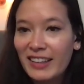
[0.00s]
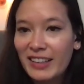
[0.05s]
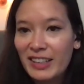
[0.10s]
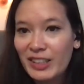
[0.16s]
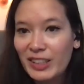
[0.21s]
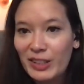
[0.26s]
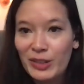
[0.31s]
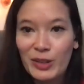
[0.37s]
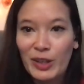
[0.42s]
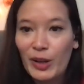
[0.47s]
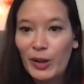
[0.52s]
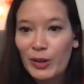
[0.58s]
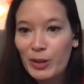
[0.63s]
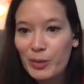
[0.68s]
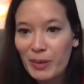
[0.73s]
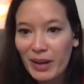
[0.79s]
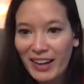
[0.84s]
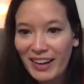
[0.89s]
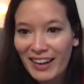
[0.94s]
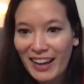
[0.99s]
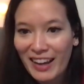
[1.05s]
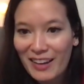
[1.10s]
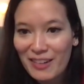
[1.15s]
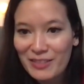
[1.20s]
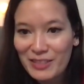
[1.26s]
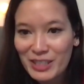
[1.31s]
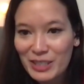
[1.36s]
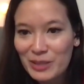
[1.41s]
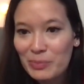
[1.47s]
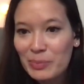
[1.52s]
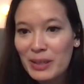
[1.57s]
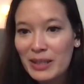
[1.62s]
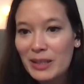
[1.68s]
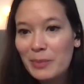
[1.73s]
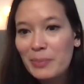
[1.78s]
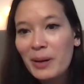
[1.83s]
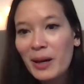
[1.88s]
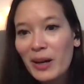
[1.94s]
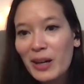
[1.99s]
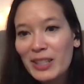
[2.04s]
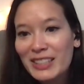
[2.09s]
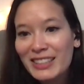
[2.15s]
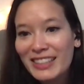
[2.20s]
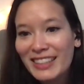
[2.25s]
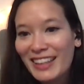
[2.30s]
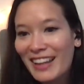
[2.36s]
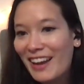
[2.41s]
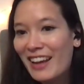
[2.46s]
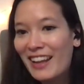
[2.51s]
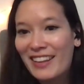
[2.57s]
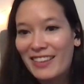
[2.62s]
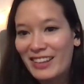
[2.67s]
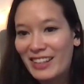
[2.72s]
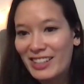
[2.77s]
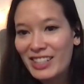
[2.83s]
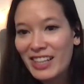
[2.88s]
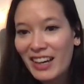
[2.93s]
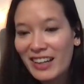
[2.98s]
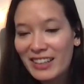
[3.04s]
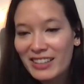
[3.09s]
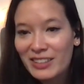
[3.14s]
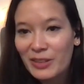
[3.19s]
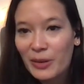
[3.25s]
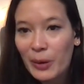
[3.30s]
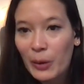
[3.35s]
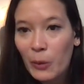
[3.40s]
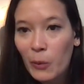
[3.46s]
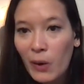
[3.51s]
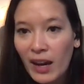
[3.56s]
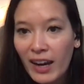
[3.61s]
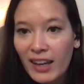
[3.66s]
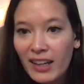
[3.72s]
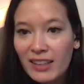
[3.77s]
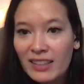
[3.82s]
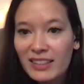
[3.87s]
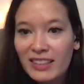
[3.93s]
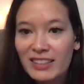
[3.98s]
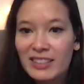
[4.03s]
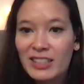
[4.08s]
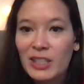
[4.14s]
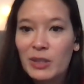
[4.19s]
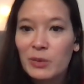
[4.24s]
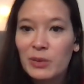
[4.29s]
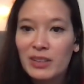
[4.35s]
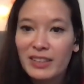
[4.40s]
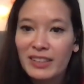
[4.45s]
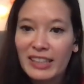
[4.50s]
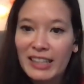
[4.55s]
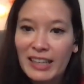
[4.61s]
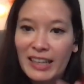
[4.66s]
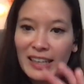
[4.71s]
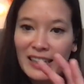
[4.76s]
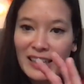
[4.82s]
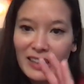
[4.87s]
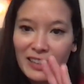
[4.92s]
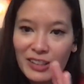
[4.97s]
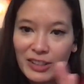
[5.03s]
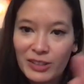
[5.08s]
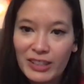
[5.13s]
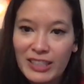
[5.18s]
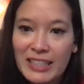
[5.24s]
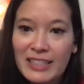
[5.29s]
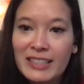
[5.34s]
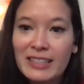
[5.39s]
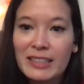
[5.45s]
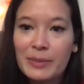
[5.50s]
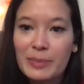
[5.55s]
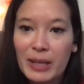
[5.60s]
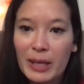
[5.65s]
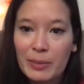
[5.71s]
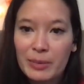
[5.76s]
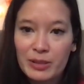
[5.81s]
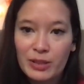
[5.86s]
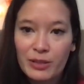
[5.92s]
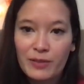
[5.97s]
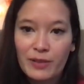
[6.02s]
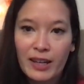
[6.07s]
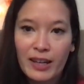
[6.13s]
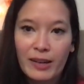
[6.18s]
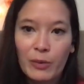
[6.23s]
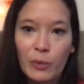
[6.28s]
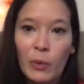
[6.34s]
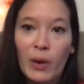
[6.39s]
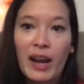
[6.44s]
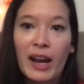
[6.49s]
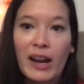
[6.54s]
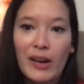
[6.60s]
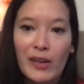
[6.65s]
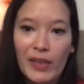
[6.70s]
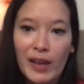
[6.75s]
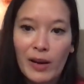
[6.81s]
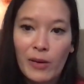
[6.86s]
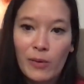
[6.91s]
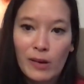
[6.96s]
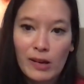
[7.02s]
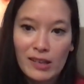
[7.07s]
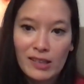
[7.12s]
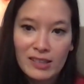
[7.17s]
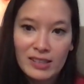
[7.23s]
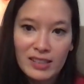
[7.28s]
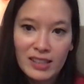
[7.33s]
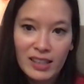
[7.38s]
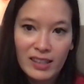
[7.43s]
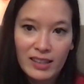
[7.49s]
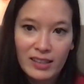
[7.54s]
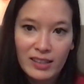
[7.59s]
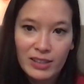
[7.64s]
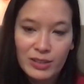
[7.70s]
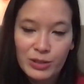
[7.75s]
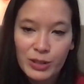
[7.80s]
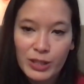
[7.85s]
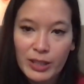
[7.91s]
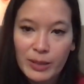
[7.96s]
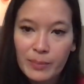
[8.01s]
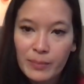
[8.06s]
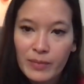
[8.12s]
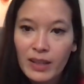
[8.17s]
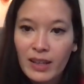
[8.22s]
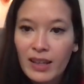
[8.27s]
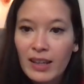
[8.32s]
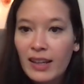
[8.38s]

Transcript: you might have just beat the boss and the chat is going wild, and so you'll easily be able to find where that was in the stream.